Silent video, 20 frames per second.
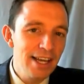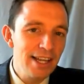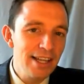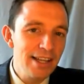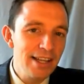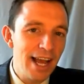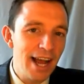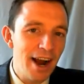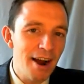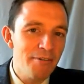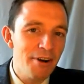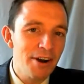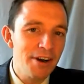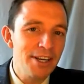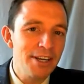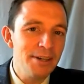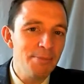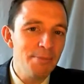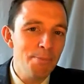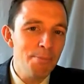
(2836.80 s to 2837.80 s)
they are
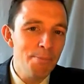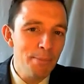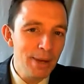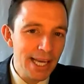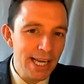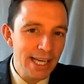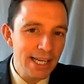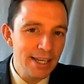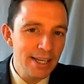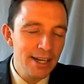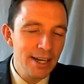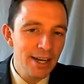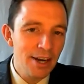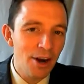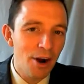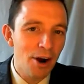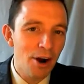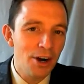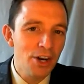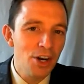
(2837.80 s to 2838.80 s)
very mean
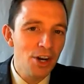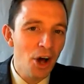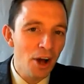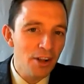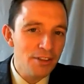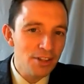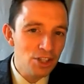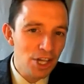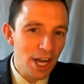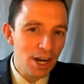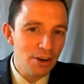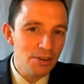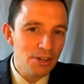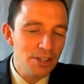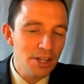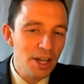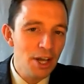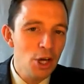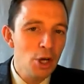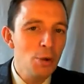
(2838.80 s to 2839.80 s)
or not
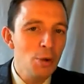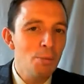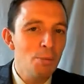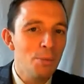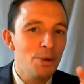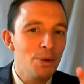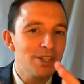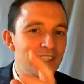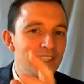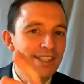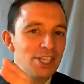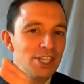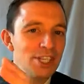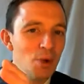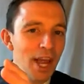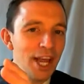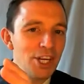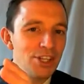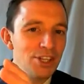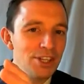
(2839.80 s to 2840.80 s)
generous. But the
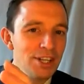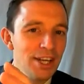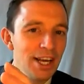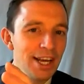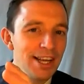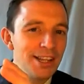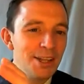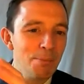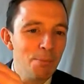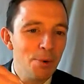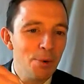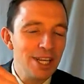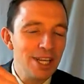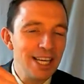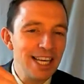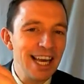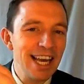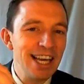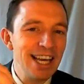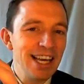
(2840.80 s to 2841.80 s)
situation, the
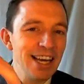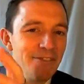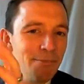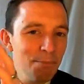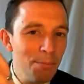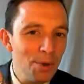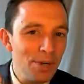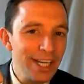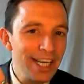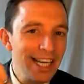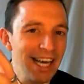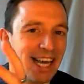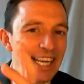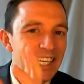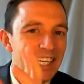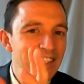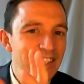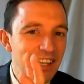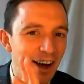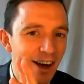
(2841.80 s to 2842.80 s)
money, if money
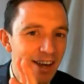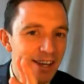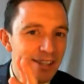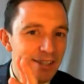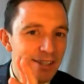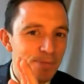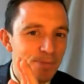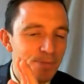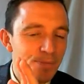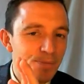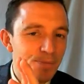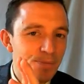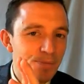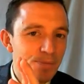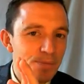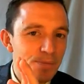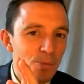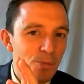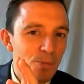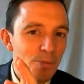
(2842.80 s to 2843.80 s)
is tight,
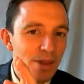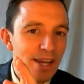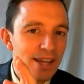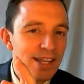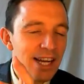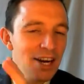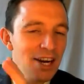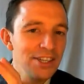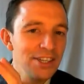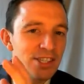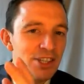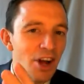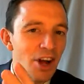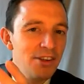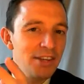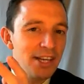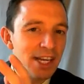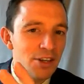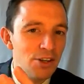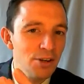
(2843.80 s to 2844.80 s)
there is
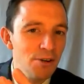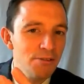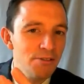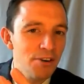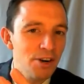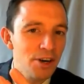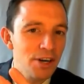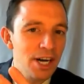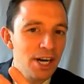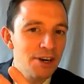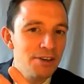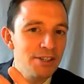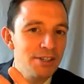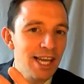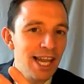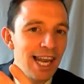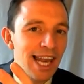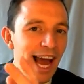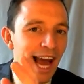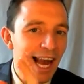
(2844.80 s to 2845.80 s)
not enough or there is
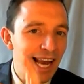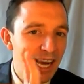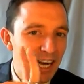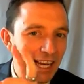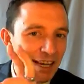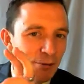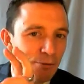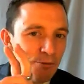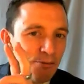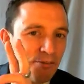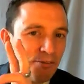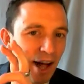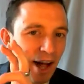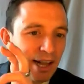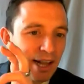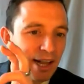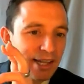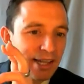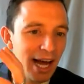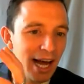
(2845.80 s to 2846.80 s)
a lack and
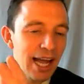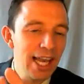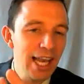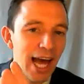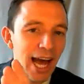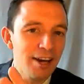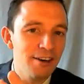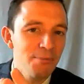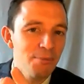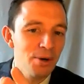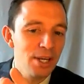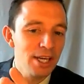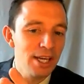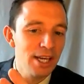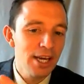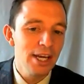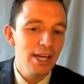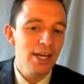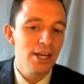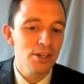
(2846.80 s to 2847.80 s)
falta, a lack of money.
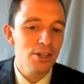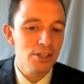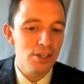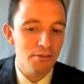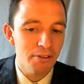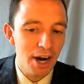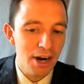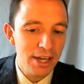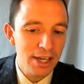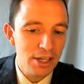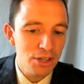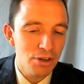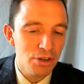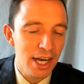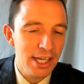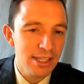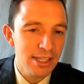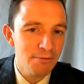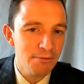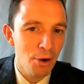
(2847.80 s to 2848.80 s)
So very
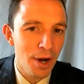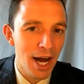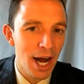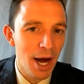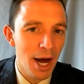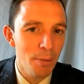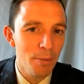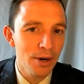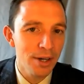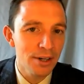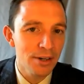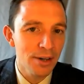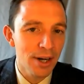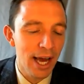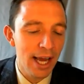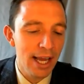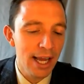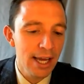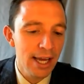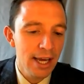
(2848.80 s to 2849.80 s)
interesting vocabulary,
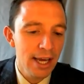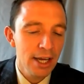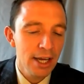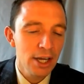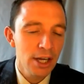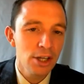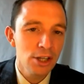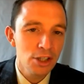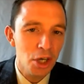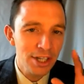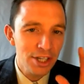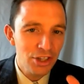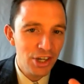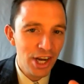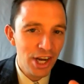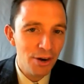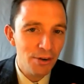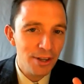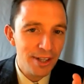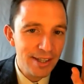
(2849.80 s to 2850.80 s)
okay? So in
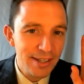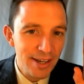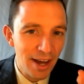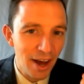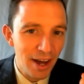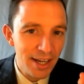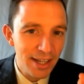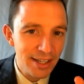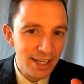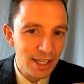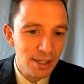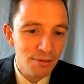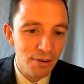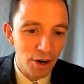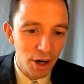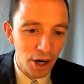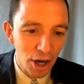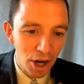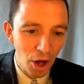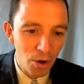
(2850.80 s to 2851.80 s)
general, tight is
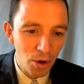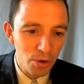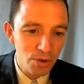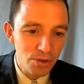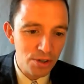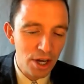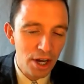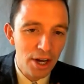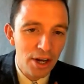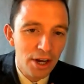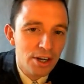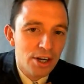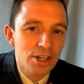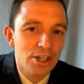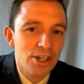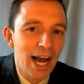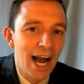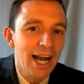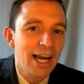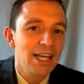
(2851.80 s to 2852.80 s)
for clothes. Your
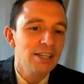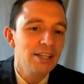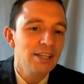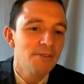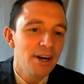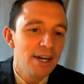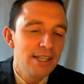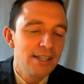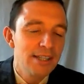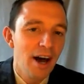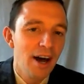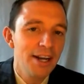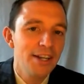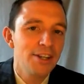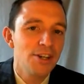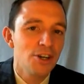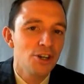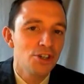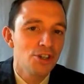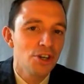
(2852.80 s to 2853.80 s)
jacket is very tight.
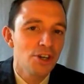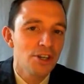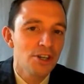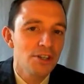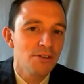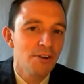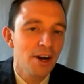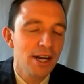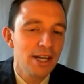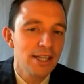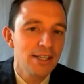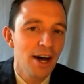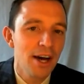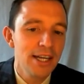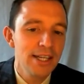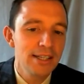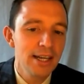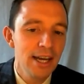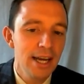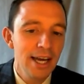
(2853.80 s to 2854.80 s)
Your shirt is very
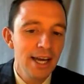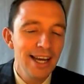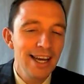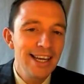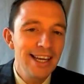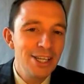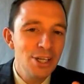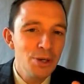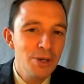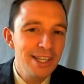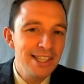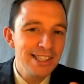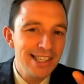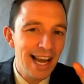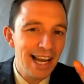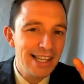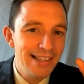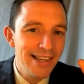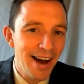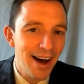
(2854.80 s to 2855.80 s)
tight. You can
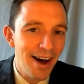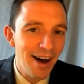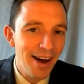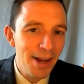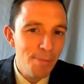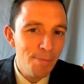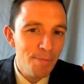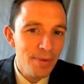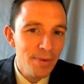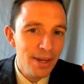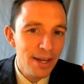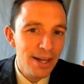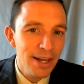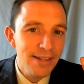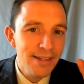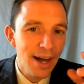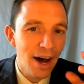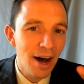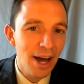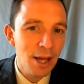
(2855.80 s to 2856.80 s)
say time.
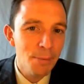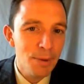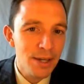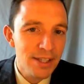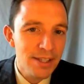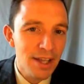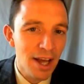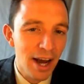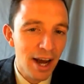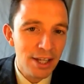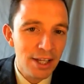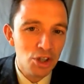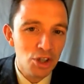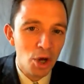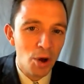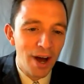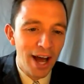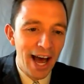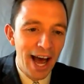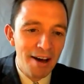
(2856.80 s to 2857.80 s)
Time is tight.
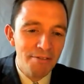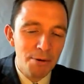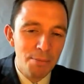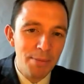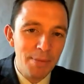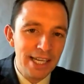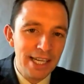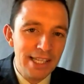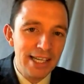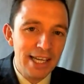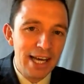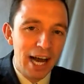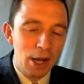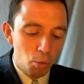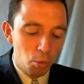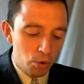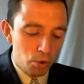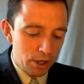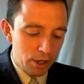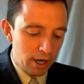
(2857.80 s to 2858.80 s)
So I have a meeting at
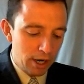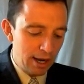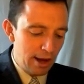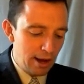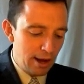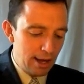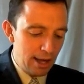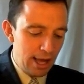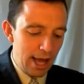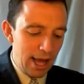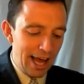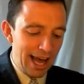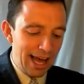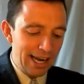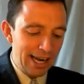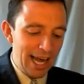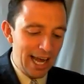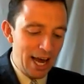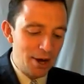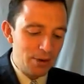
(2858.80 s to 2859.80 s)
one o'clock,
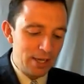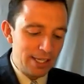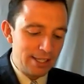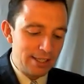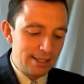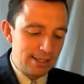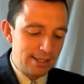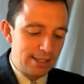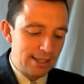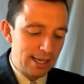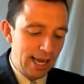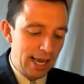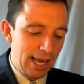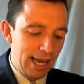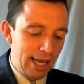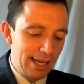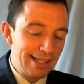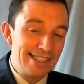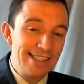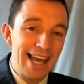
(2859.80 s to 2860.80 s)
and now it's
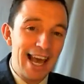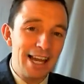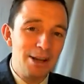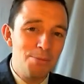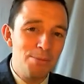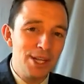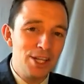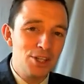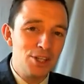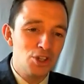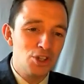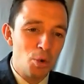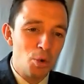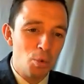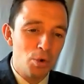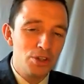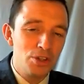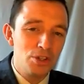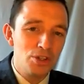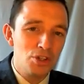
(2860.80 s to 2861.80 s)
uh, ten minutes to
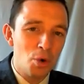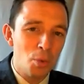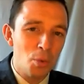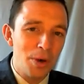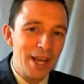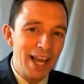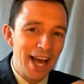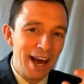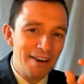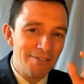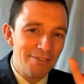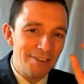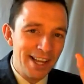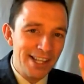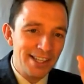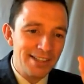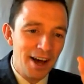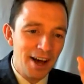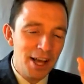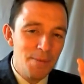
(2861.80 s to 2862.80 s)
one. So we have little
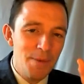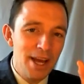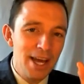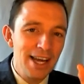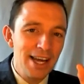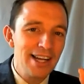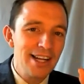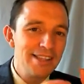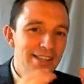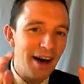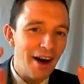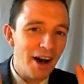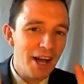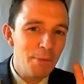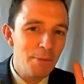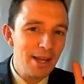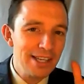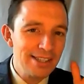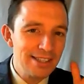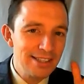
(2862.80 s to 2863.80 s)
time.
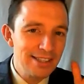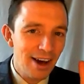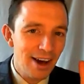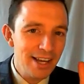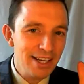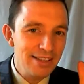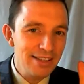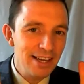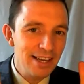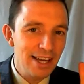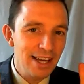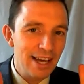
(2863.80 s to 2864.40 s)
Time is tight,